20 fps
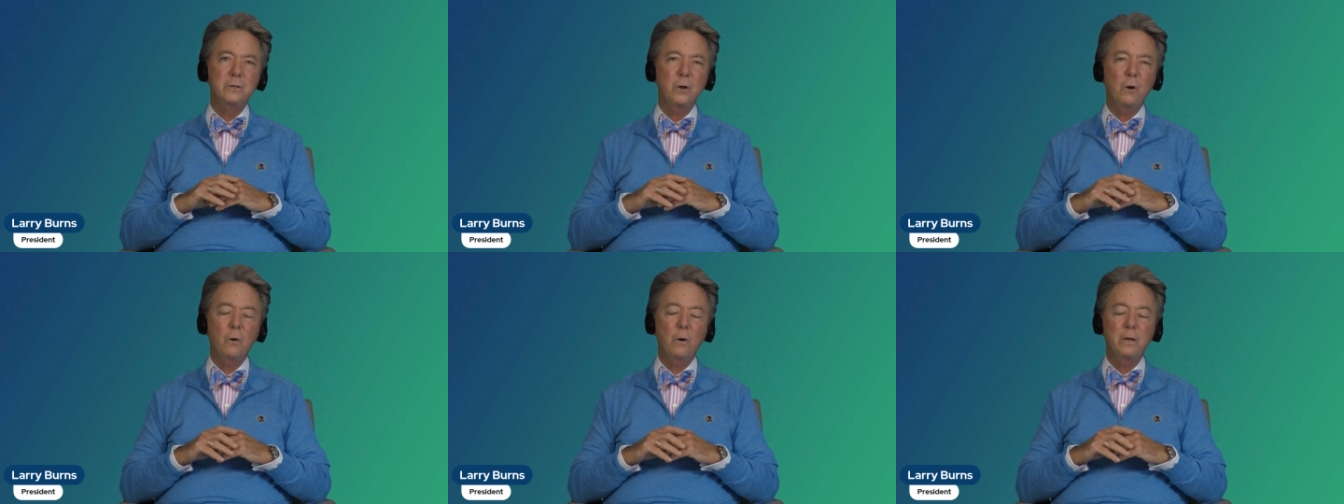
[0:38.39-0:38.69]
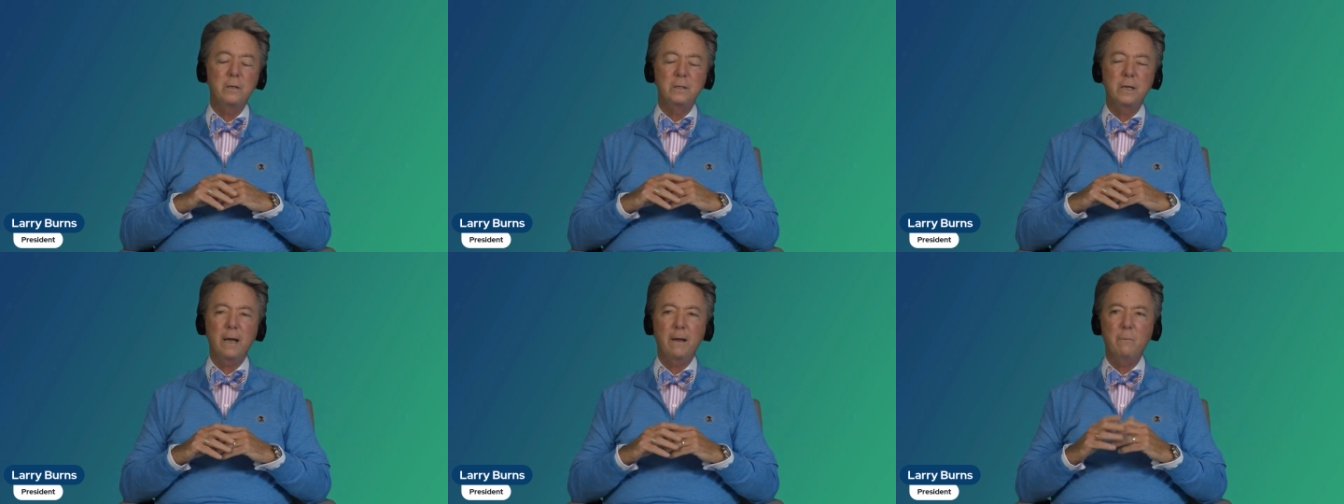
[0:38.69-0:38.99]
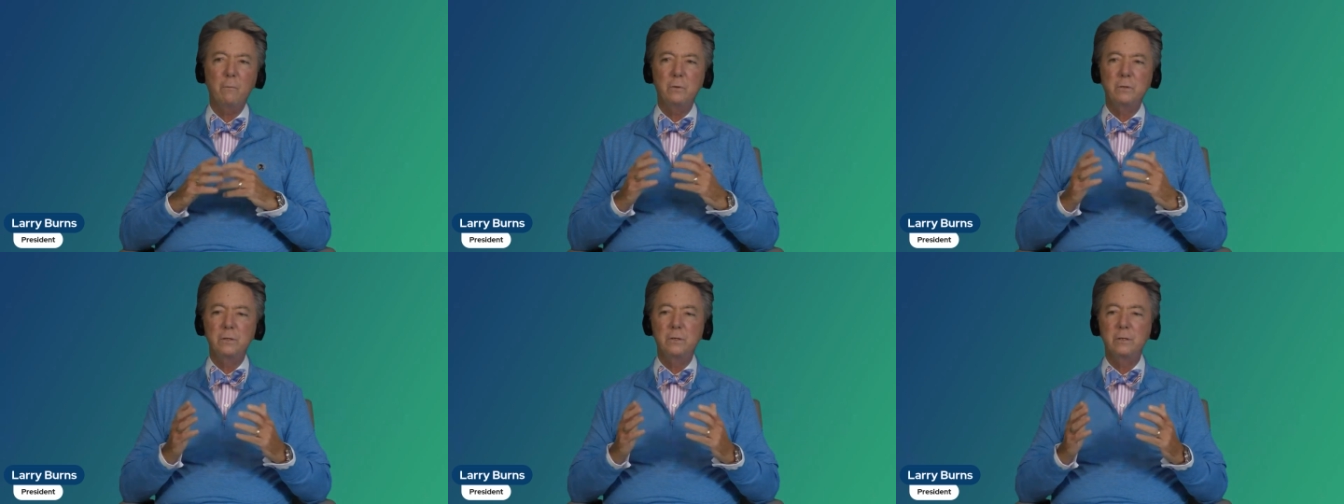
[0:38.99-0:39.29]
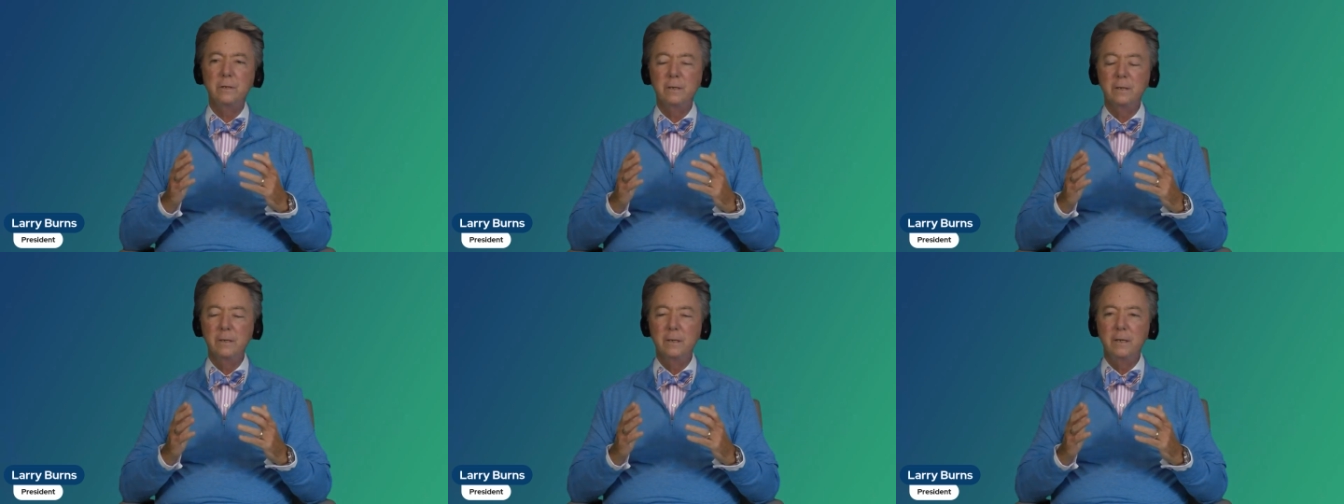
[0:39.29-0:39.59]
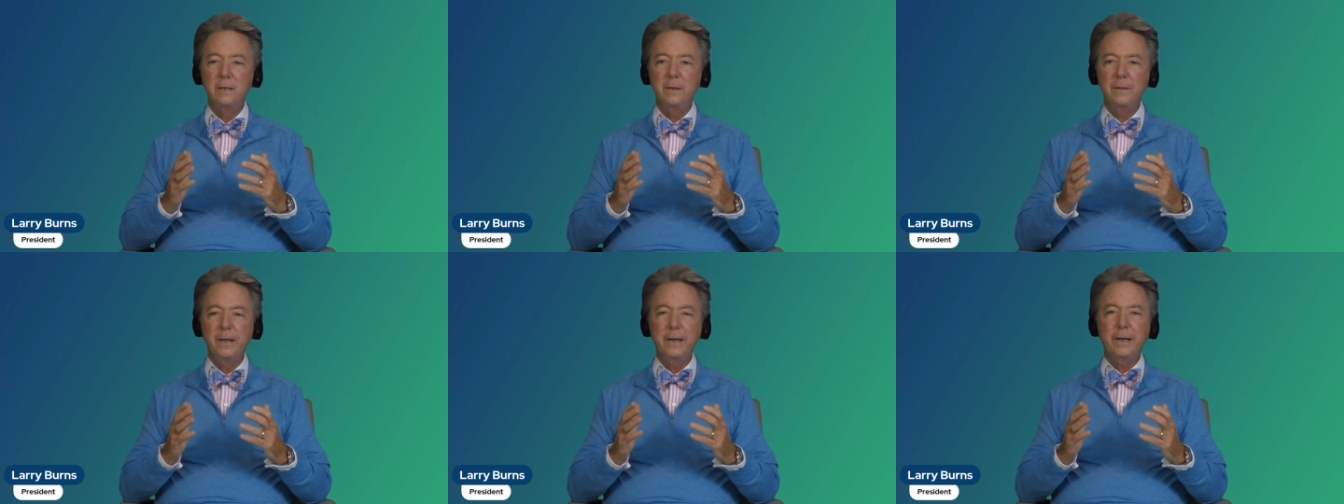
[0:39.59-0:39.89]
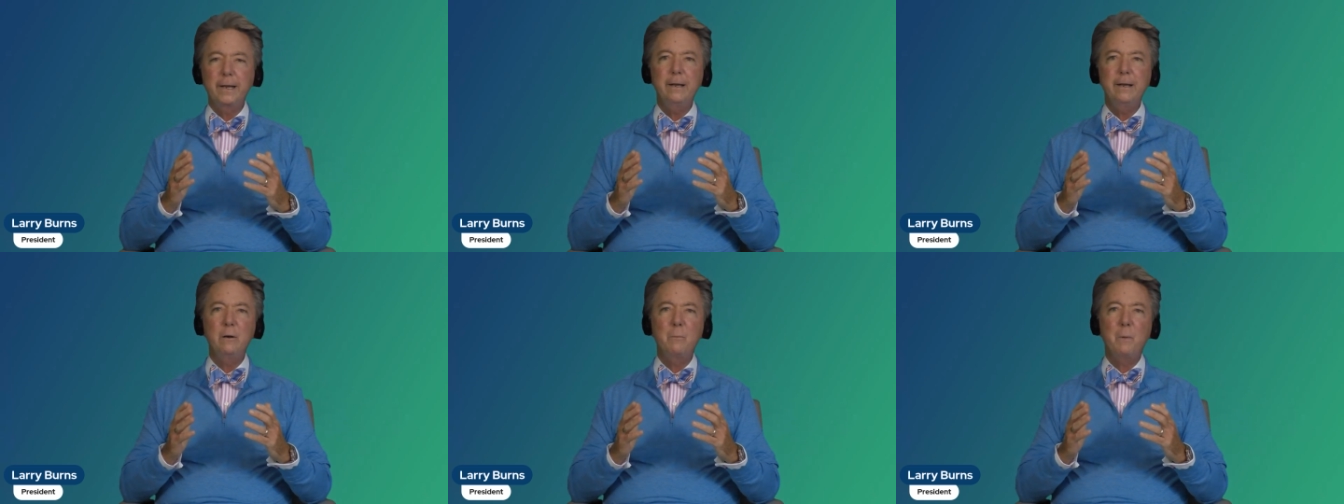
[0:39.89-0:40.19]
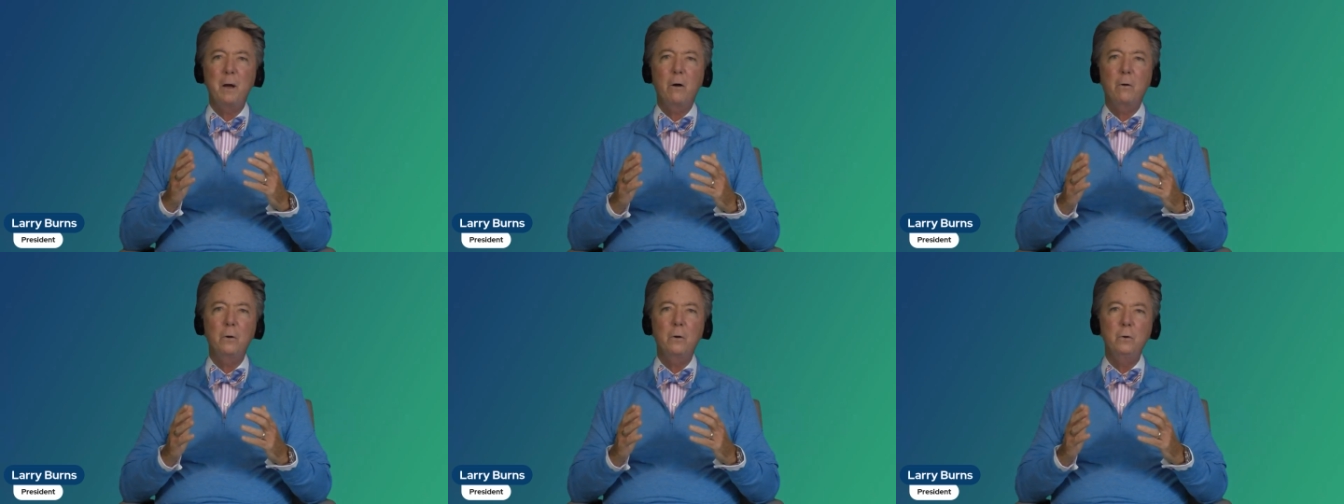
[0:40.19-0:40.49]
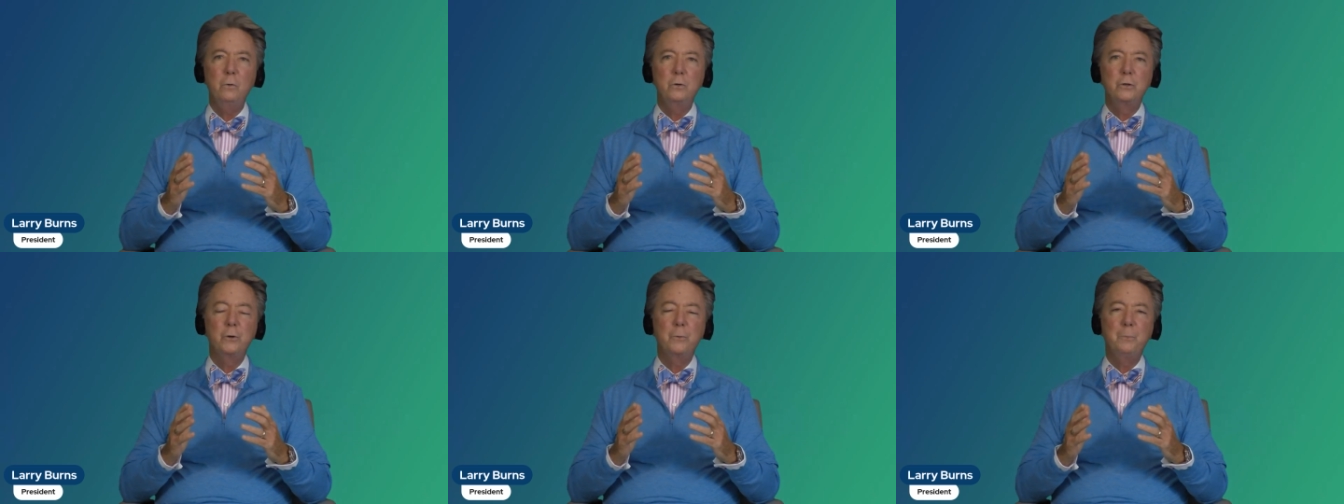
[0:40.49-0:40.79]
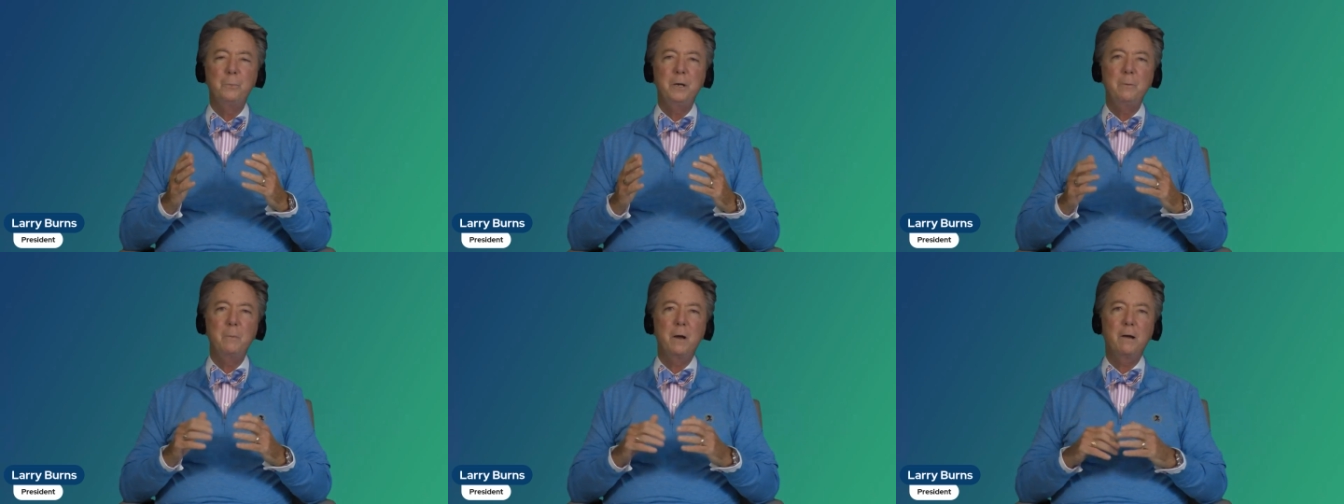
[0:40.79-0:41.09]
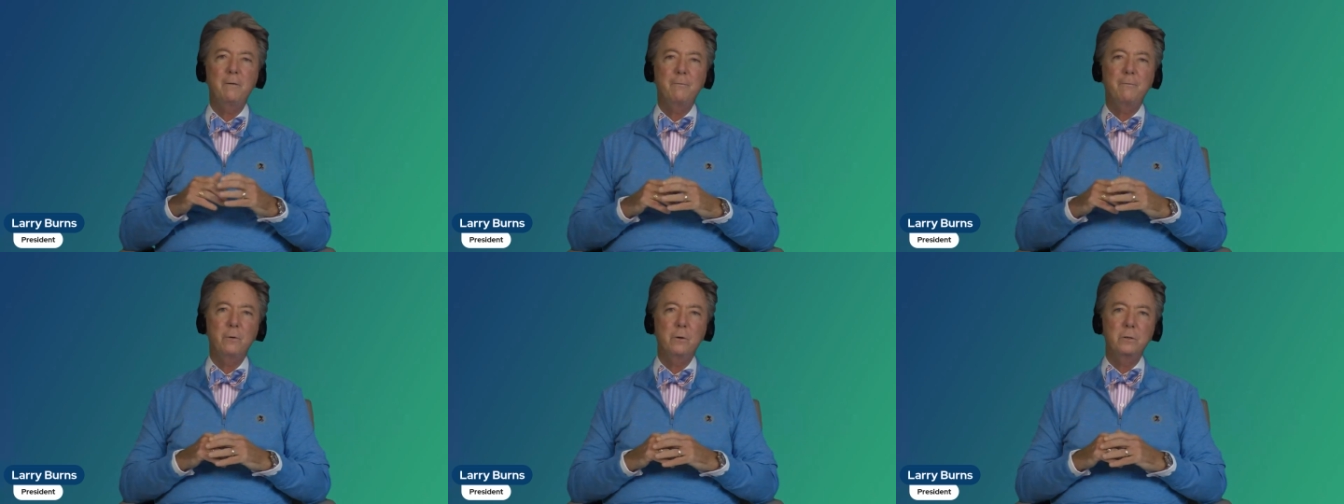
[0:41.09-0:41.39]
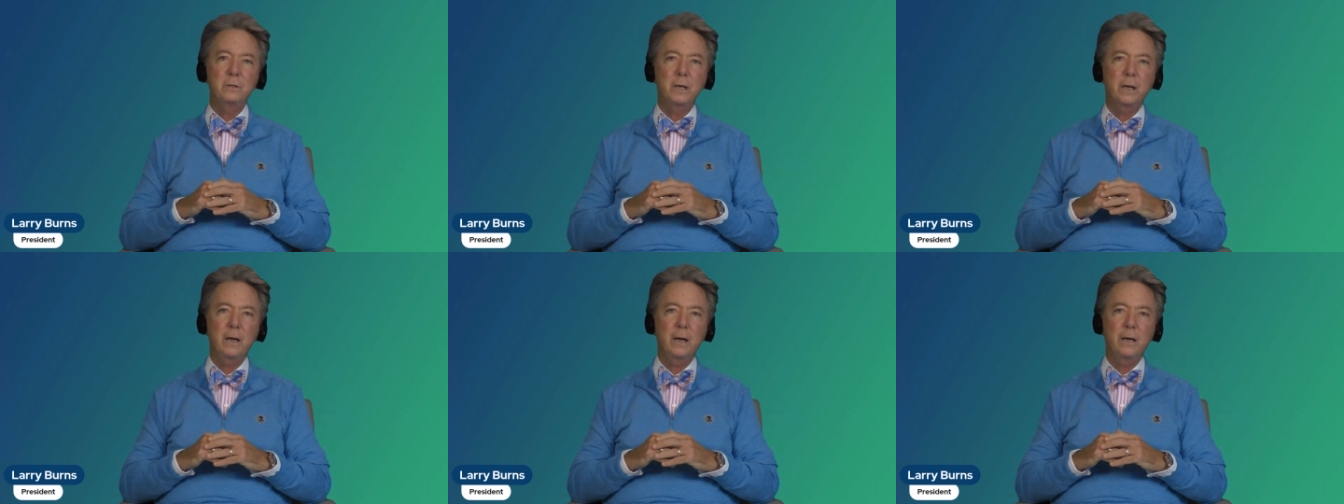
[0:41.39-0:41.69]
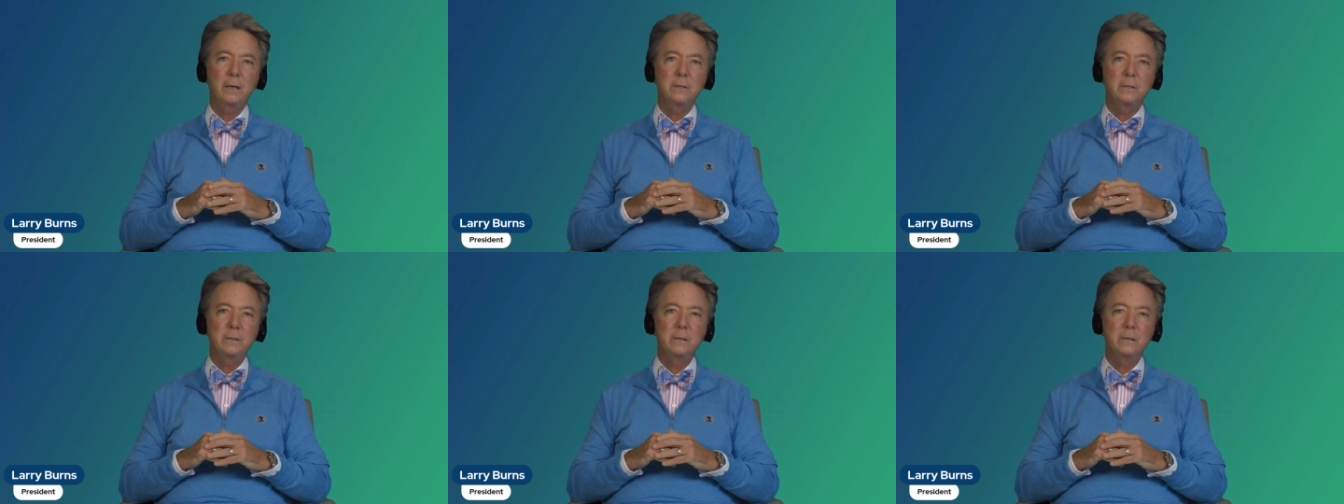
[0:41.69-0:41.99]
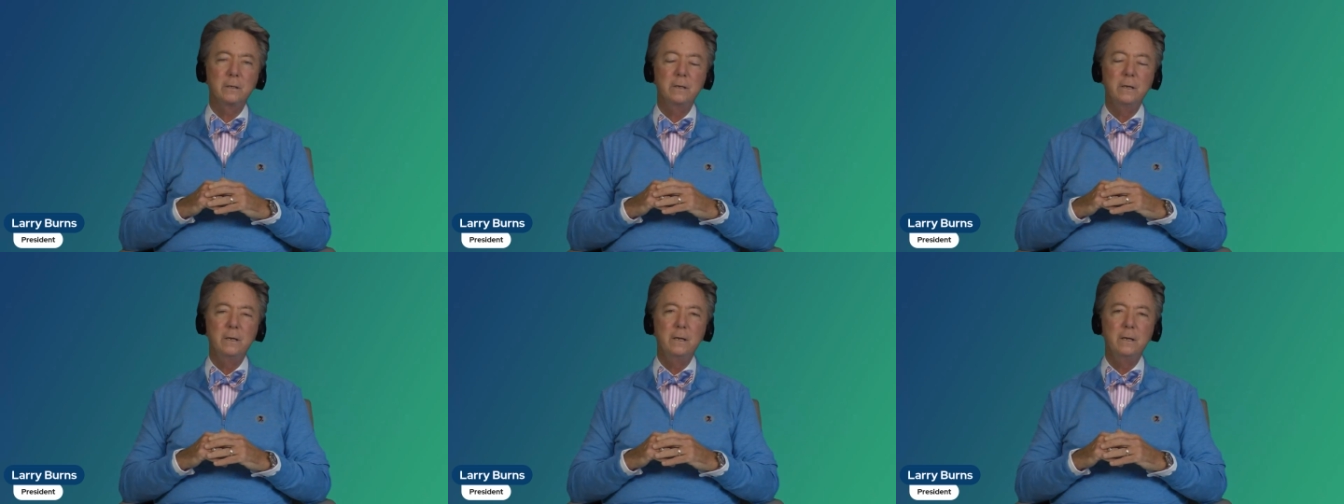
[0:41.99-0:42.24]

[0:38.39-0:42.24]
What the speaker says: So as I was thinking about who should be my first guest,